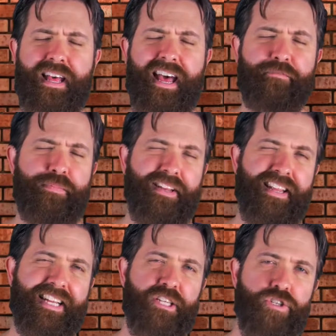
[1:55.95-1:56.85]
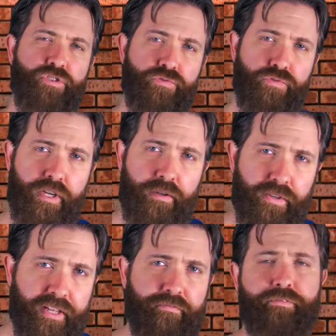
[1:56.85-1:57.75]
have been
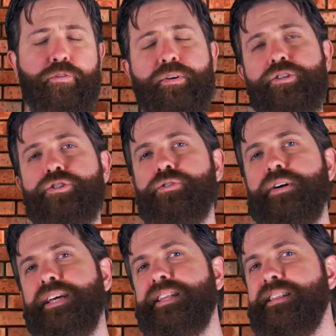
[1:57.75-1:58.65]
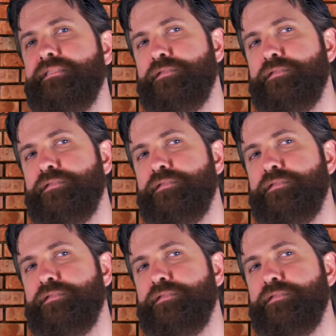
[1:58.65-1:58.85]
extremely influential in the